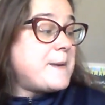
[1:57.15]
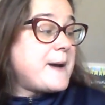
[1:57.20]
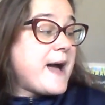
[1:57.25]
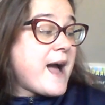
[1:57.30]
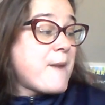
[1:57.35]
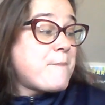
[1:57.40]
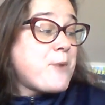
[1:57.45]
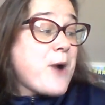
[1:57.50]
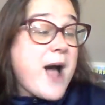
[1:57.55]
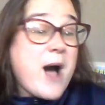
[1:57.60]

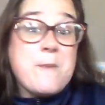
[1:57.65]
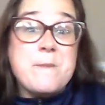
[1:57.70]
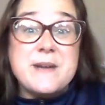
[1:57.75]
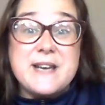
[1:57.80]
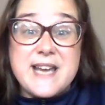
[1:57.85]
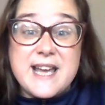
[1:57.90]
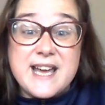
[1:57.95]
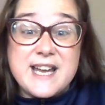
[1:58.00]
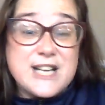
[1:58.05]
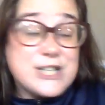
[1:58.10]

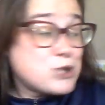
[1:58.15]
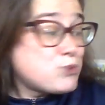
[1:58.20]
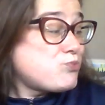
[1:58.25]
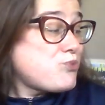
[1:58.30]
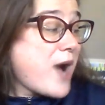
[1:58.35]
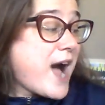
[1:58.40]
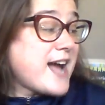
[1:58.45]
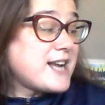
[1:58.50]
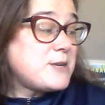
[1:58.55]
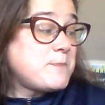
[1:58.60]
brown
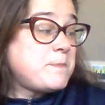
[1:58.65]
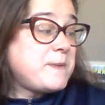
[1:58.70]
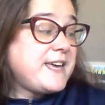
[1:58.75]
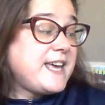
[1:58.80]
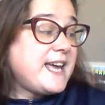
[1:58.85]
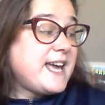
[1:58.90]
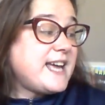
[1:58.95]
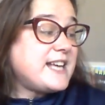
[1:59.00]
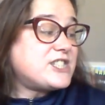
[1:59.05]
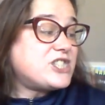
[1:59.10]
bananas, rotten
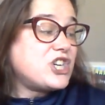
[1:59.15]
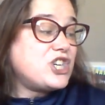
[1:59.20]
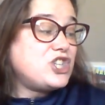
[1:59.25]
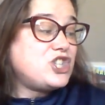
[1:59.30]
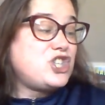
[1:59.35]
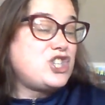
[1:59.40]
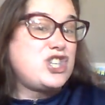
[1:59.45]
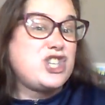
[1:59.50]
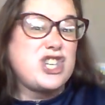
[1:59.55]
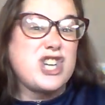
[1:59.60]
peas,
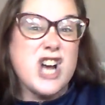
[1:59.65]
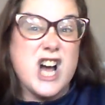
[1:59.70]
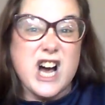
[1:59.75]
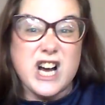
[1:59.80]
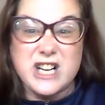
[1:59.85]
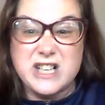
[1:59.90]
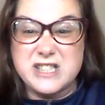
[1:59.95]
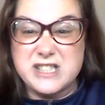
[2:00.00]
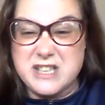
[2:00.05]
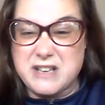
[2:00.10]

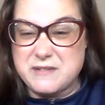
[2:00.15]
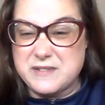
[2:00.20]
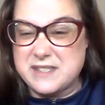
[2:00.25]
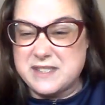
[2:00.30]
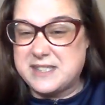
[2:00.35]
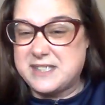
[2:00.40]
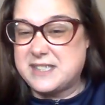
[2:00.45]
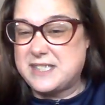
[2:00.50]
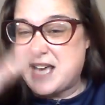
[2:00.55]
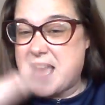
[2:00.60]
chunks
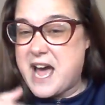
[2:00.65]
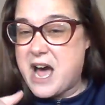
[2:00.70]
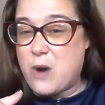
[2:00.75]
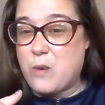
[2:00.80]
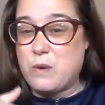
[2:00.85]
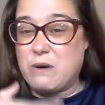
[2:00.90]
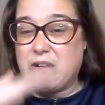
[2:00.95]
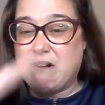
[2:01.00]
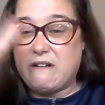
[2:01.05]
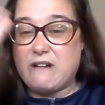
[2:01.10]
of
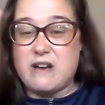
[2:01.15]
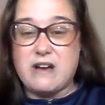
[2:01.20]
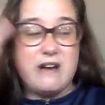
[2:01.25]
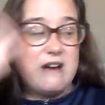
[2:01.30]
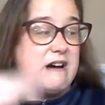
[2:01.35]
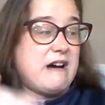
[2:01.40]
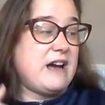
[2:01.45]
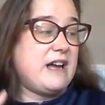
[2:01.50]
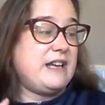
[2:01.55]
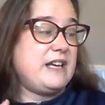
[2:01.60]
sour
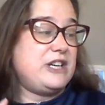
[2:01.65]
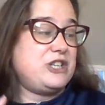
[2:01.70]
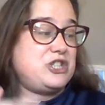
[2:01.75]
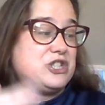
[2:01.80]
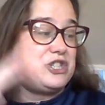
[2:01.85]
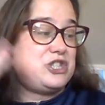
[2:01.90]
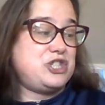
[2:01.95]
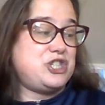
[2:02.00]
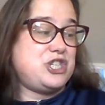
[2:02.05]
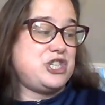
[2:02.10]

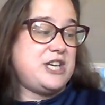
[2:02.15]
cottage